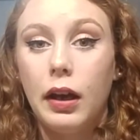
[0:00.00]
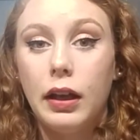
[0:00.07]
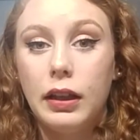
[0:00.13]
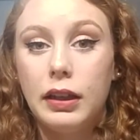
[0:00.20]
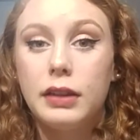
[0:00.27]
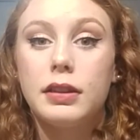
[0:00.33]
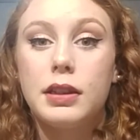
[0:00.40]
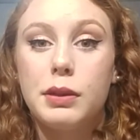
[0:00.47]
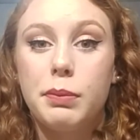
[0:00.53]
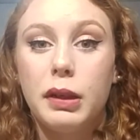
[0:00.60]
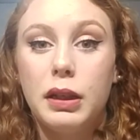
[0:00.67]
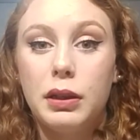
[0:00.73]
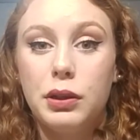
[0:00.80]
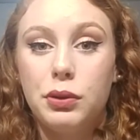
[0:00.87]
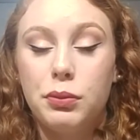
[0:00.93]
I like to
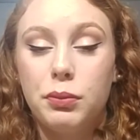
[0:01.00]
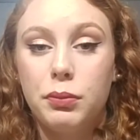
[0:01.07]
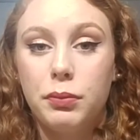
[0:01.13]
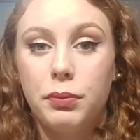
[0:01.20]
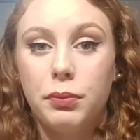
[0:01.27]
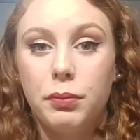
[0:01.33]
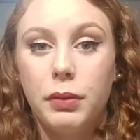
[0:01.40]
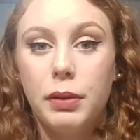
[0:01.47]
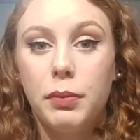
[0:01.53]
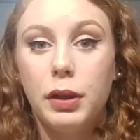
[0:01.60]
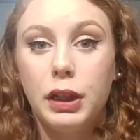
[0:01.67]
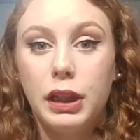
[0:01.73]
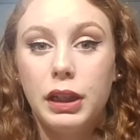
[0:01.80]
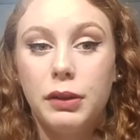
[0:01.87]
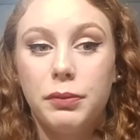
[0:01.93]
spend my
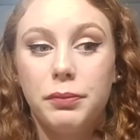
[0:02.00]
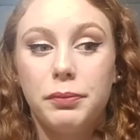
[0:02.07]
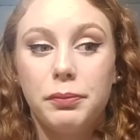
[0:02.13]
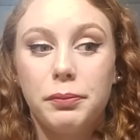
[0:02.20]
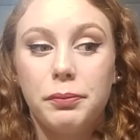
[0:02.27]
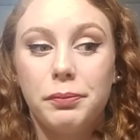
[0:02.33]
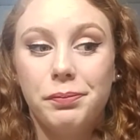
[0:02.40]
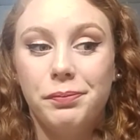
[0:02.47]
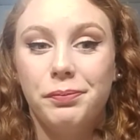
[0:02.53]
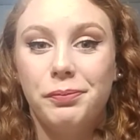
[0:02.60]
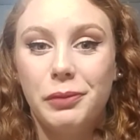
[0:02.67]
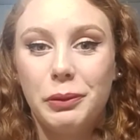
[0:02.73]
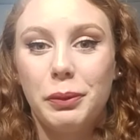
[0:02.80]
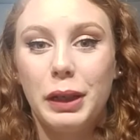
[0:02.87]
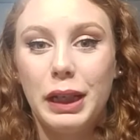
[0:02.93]
money.
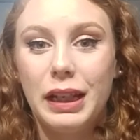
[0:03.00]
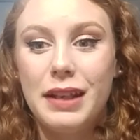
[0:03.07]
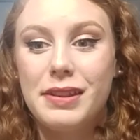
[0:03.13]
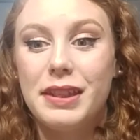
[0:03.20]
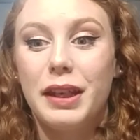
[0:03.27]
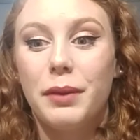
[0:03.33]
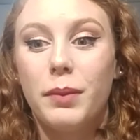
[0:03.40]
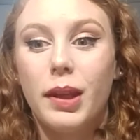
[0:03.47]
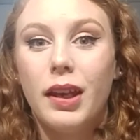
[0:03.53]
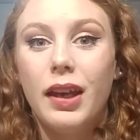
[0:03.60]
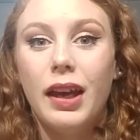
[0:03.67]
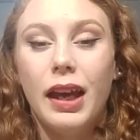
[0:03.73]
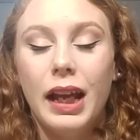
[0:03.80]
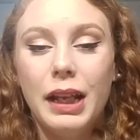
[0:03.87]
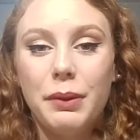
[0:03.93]
What can I say?
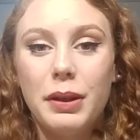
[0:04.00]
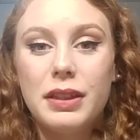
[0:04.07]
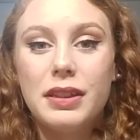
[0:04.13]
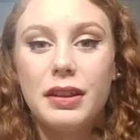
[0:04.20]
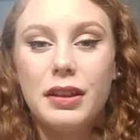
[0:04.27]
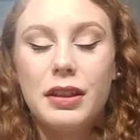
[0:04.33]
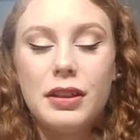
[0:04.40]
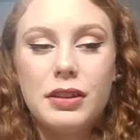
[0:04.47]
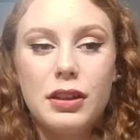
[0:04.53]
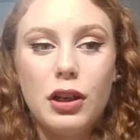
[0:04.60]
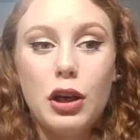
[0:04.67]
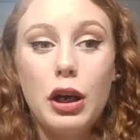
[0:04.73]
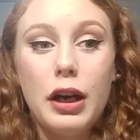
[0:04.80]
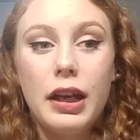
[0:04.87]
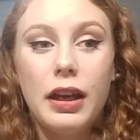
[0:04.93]
Anyways,
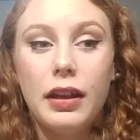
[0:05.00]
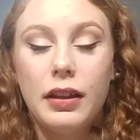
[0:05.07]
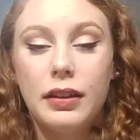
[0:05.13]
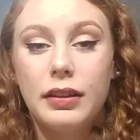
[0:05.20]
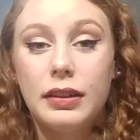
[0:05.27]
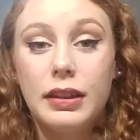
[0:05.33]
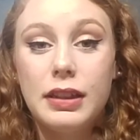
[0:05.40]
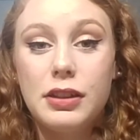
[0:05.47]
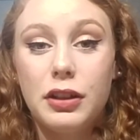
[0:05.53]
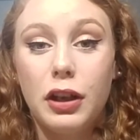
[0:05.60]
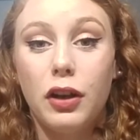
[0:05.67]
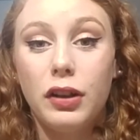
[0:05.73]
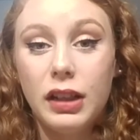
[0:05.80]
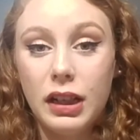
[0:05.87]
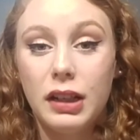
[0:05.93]
so these
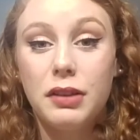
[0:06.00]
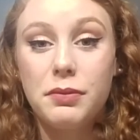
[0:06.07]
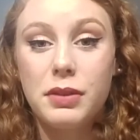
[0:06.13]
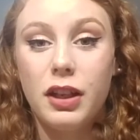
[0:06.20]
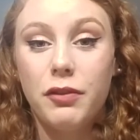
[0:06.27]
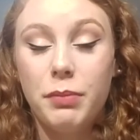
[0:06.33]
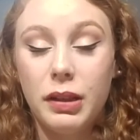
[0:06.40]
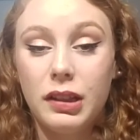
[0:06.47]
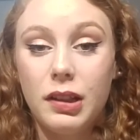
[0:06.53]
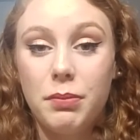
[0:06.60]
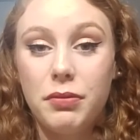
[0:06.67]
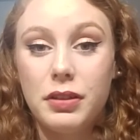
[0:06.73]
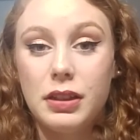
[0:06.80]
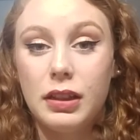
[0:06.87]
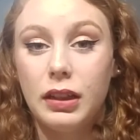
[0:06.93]
are all the items I've picked
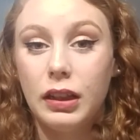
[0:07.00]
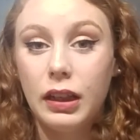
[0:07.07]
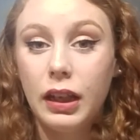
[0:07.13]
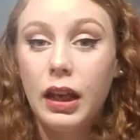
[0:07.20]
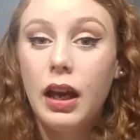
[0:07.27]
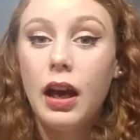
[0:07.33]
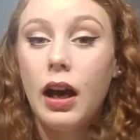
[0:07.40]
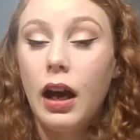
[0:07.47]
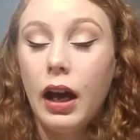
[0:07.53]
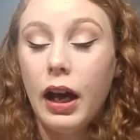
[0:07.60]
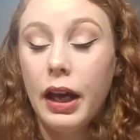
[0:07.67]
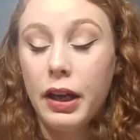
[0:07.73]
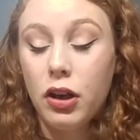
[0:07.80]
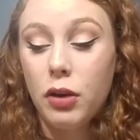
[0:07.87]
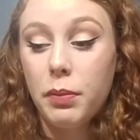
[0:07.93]
up recently.
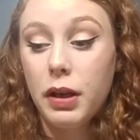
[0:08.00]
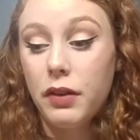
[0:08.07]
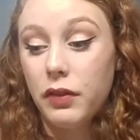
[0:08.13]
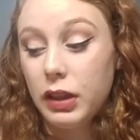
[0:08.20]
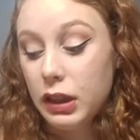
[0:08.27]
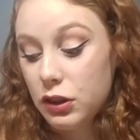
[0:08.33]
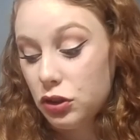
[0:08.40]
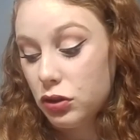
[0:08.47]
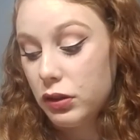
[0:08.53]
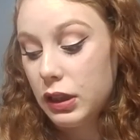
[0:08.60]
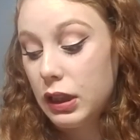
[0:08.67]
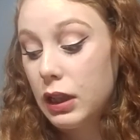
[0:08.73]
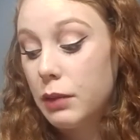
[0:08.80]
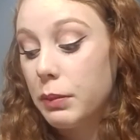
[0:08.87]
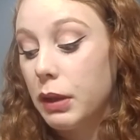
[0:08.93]
I hope I really enjoy
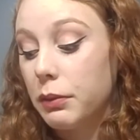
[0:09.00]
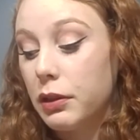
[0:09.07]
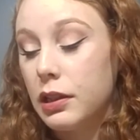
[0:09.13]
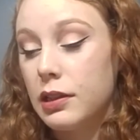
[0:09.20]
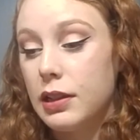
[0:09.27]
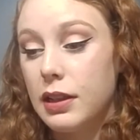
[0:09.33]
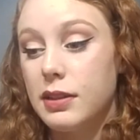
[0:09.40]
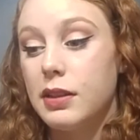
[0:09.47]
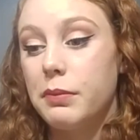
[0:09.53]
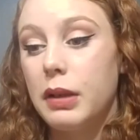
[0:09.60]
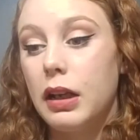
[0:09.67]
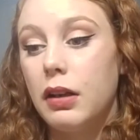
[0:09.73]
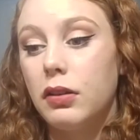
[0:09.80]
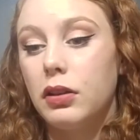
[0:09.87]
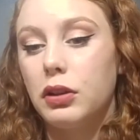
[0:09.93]
them. I'm going to test them
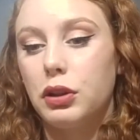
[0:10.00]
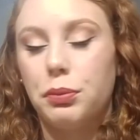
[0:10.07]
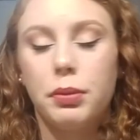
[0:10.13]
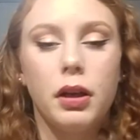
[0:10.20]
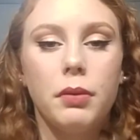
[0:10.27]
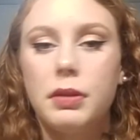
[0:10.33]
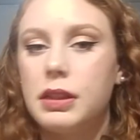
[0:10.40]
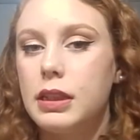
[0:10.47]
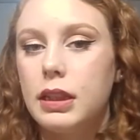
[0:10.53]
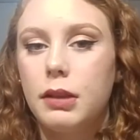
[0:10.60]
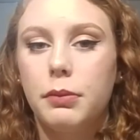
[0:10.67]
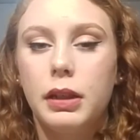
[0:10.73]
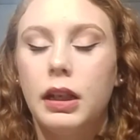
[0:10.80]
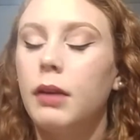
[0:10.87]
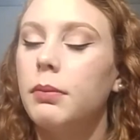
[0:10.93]
out. You'll probably see
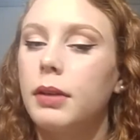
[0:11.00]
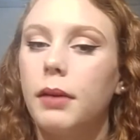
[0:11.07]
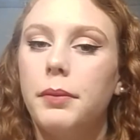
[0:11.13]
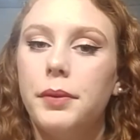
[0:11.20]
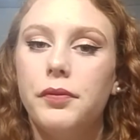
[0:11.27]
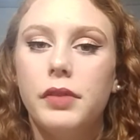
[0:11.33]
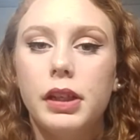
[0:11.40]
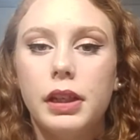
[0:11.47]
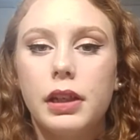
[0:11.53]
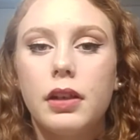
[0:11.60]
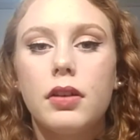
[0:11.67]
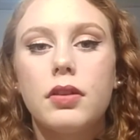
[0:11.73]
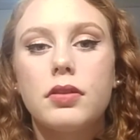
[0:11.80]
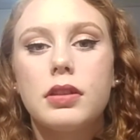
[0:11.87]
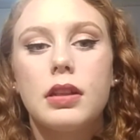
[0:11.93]
them in upcoming
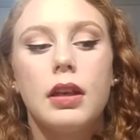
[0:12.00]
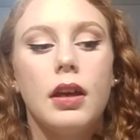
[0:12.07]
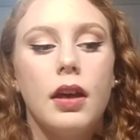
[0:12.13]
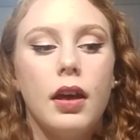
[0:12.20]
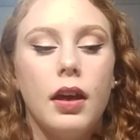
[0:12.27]
videos.